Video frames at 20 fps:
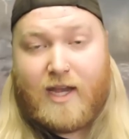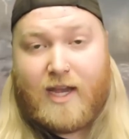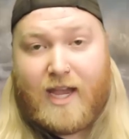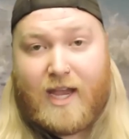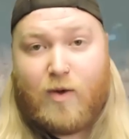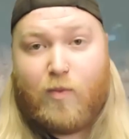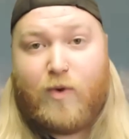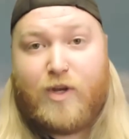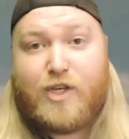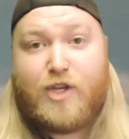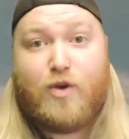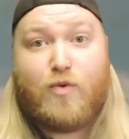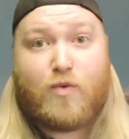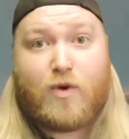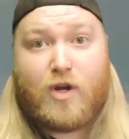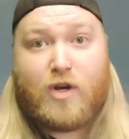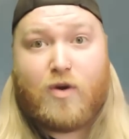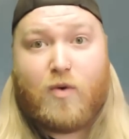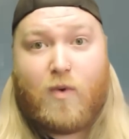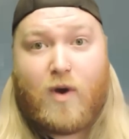And when you
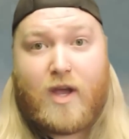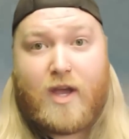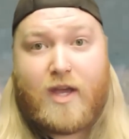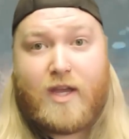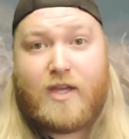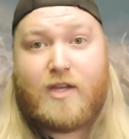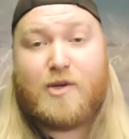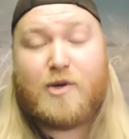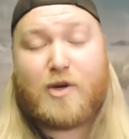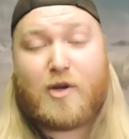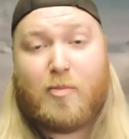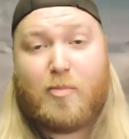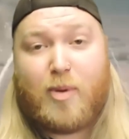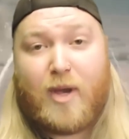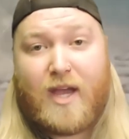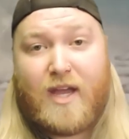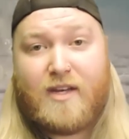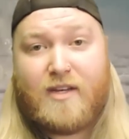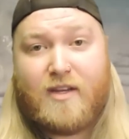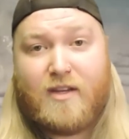run away, your
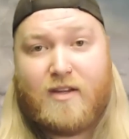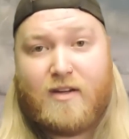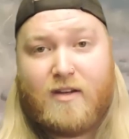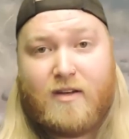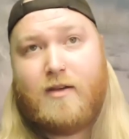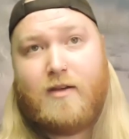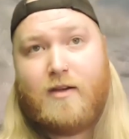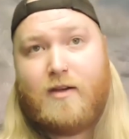companion,